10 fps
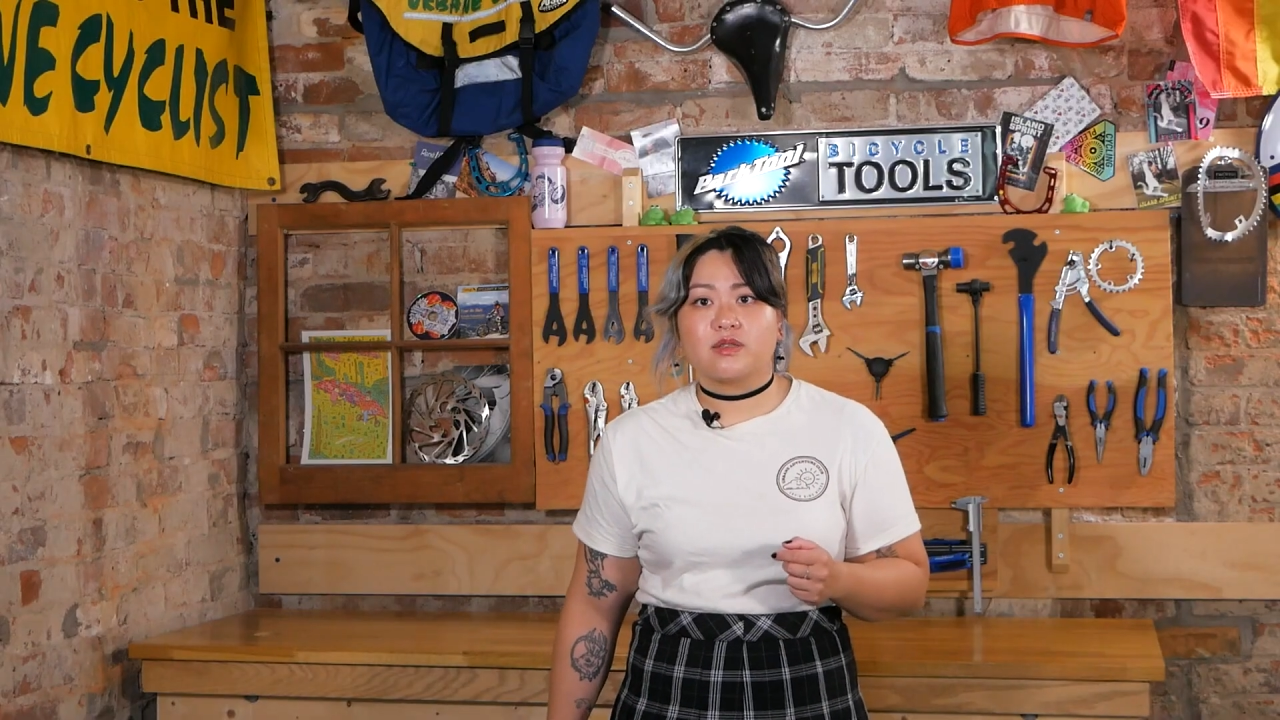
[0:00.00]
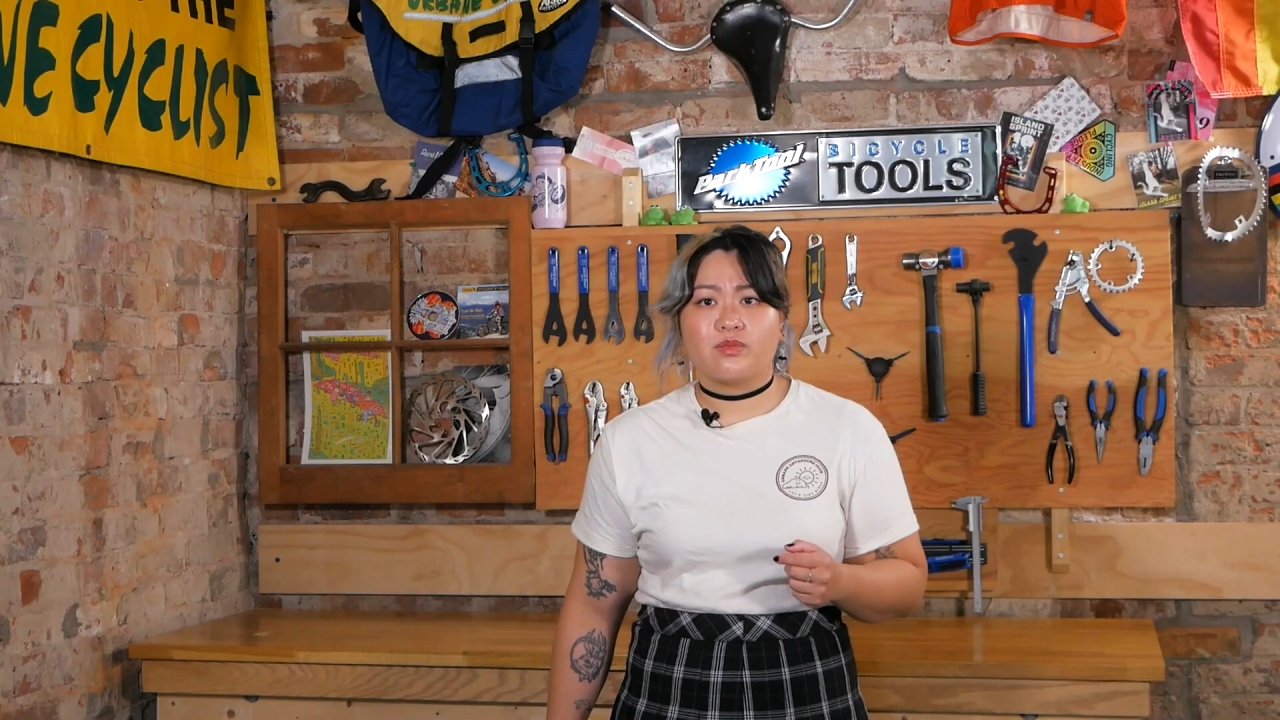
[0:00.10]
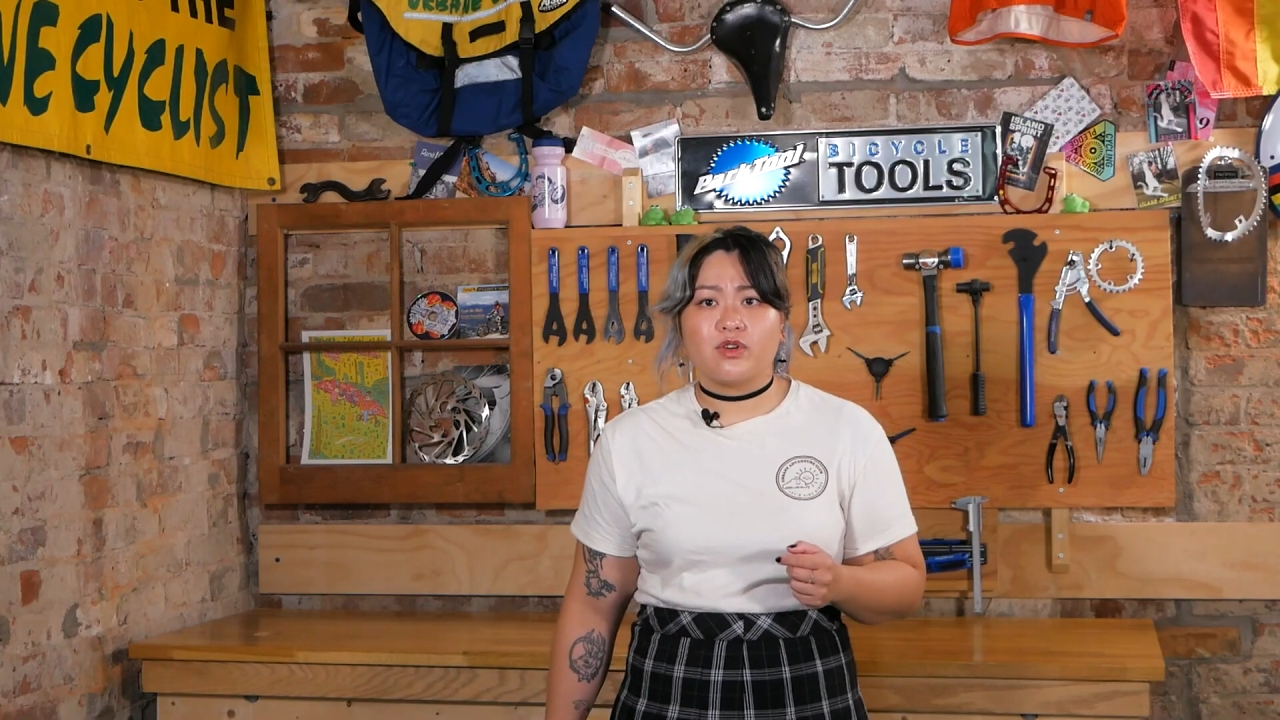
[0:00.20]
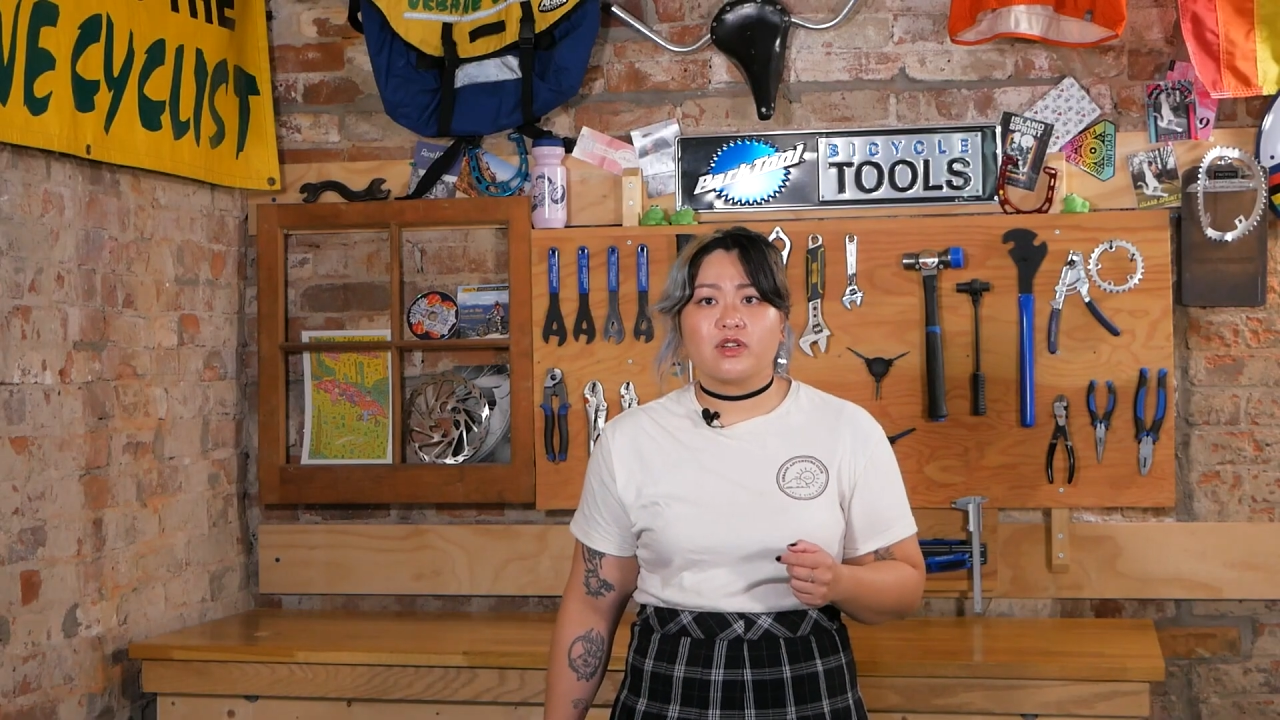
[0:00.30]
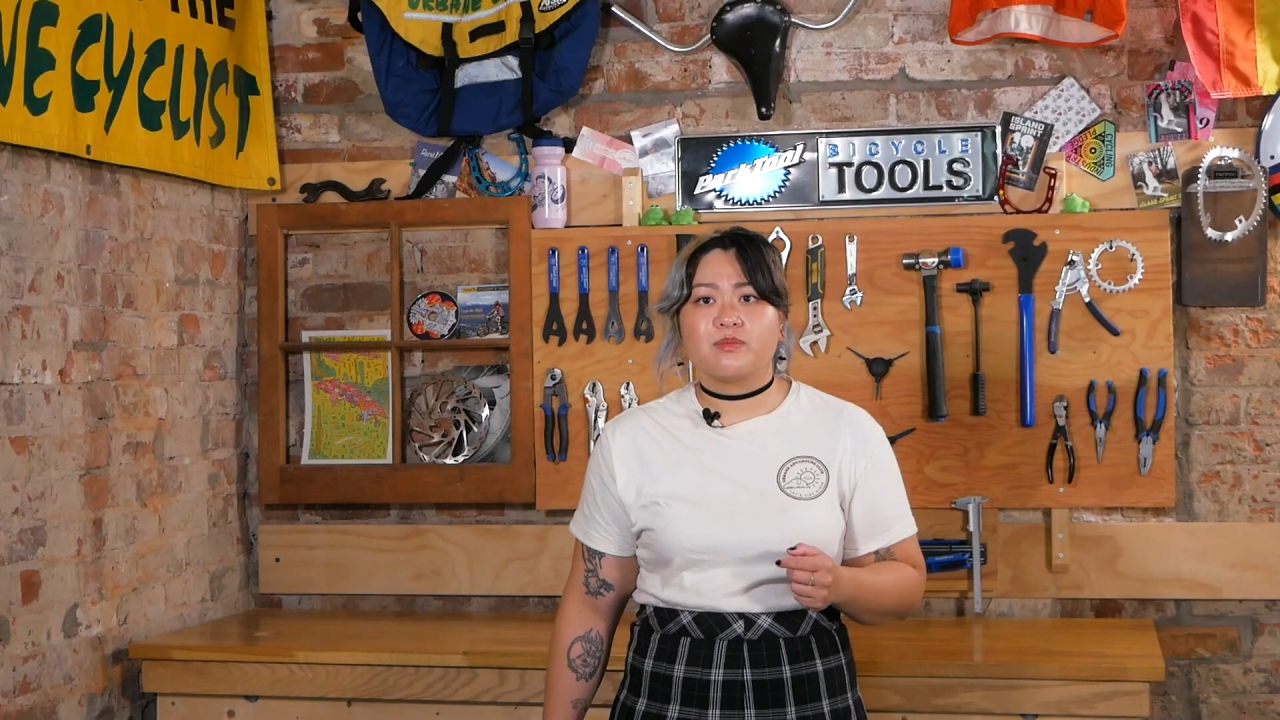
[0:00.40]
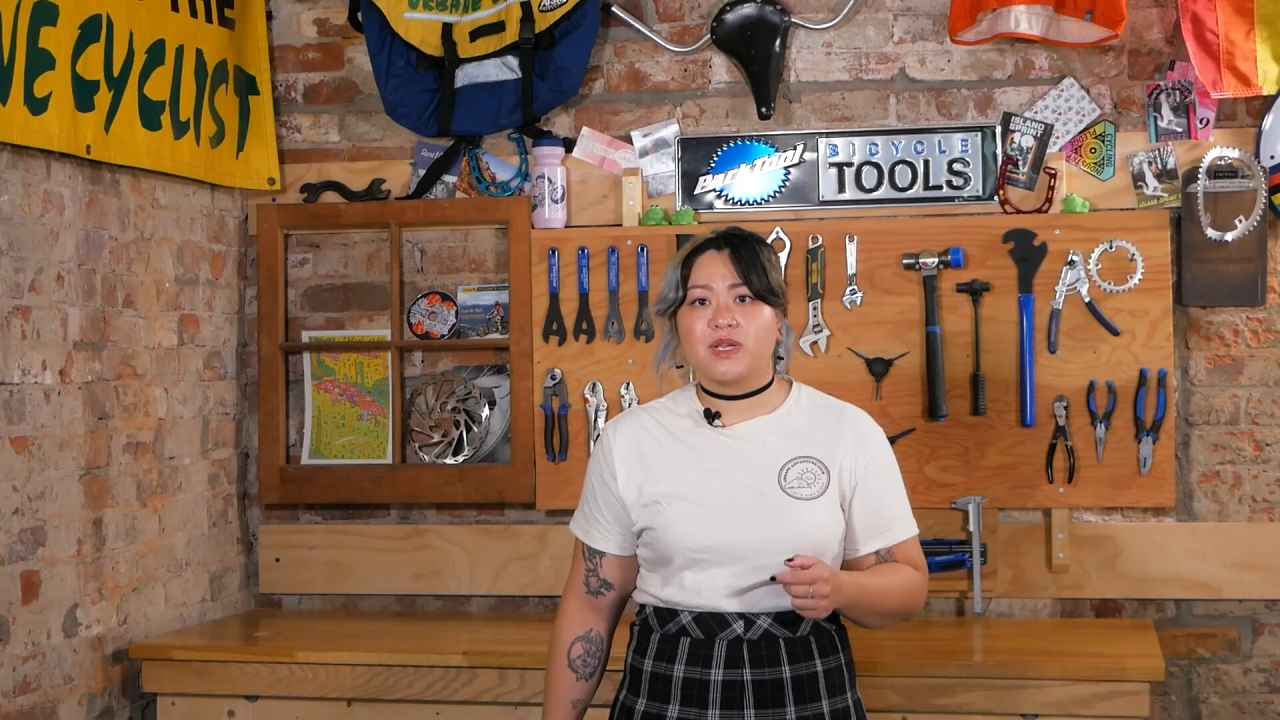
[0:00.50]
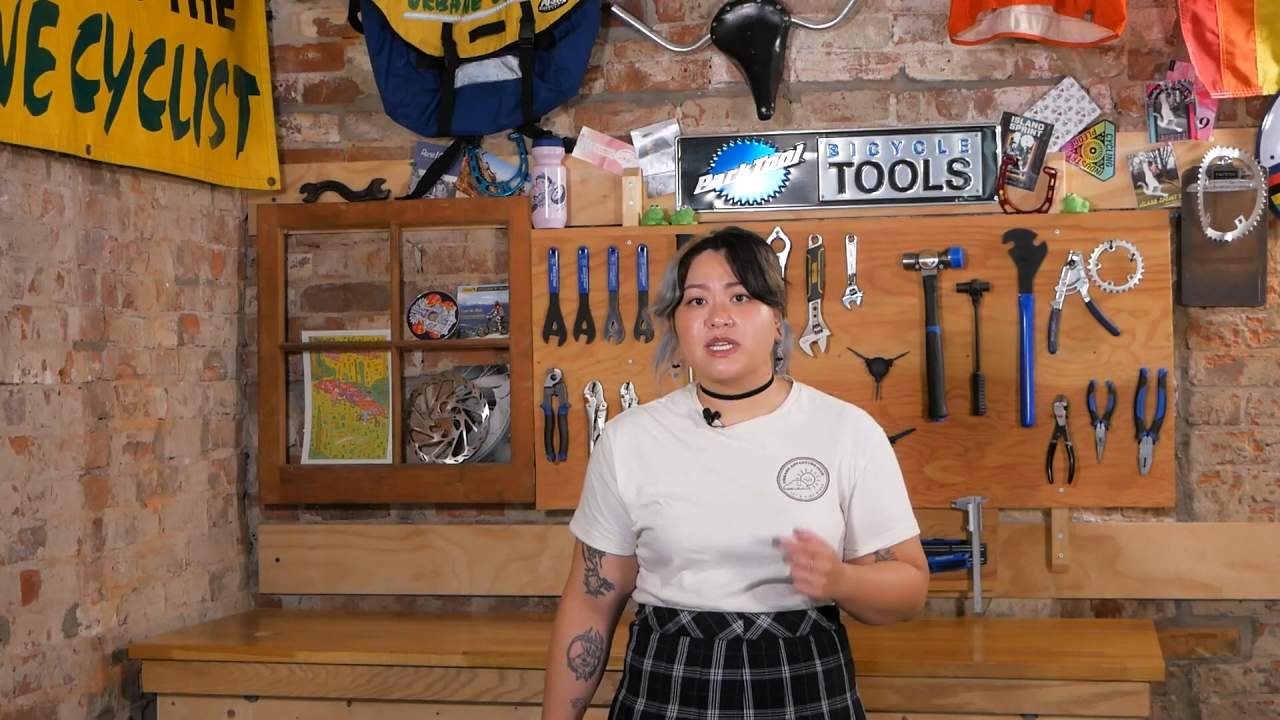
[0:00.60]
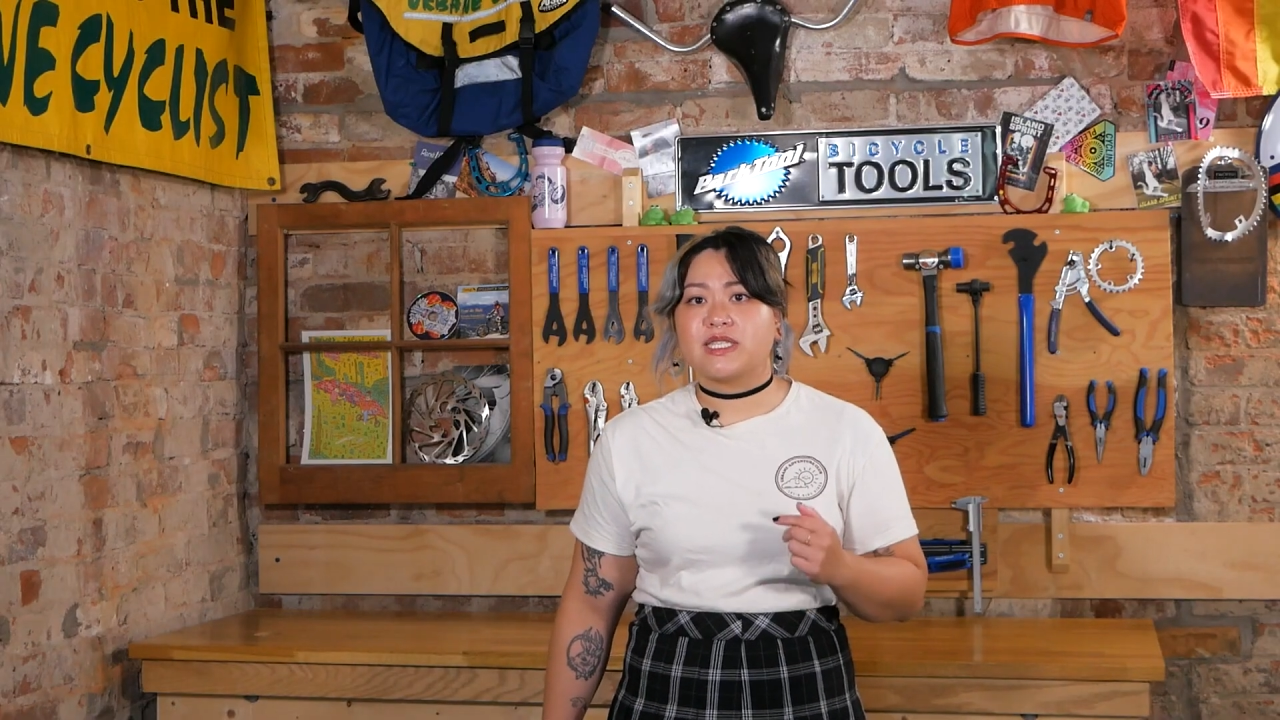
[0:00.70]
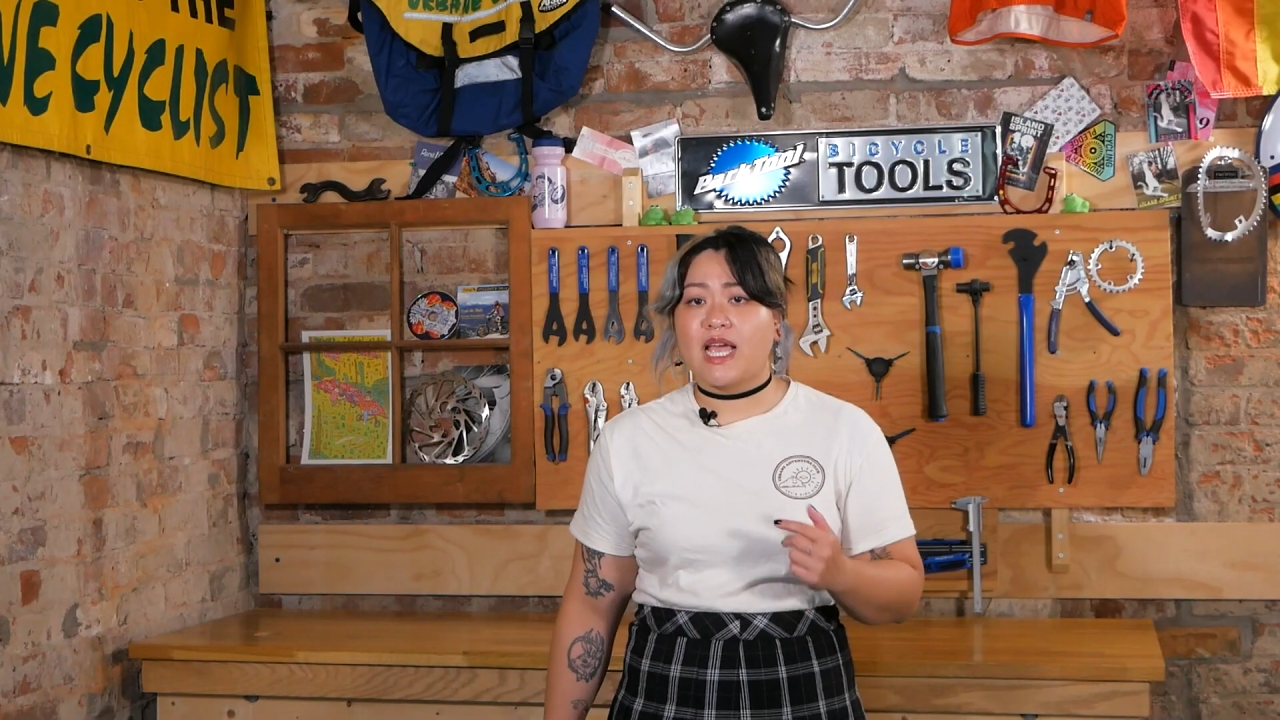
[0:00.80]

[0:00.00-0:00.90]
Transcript: important because